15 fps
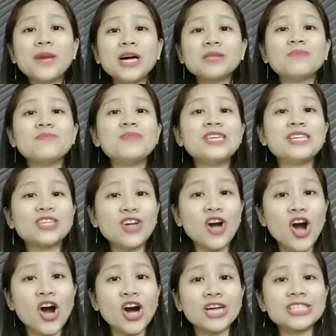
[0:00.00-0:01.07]
but
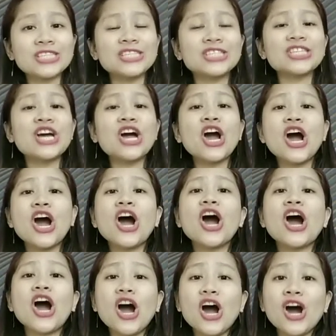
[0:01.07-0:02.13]
because
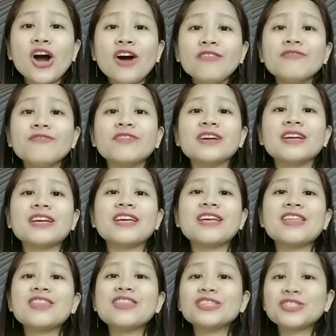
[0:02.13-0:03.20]
of
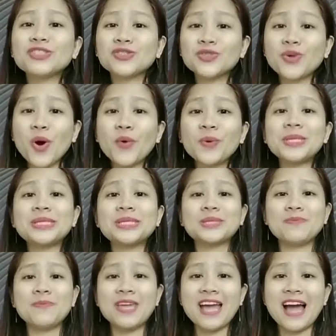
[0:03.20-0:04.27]
the
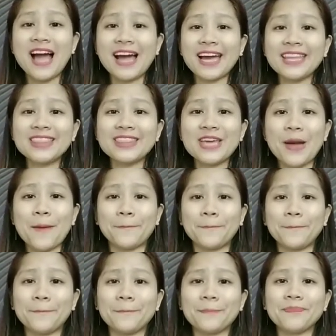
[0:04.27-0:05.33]
stories behind
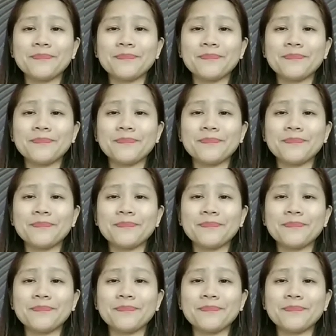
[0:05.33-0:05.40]
them.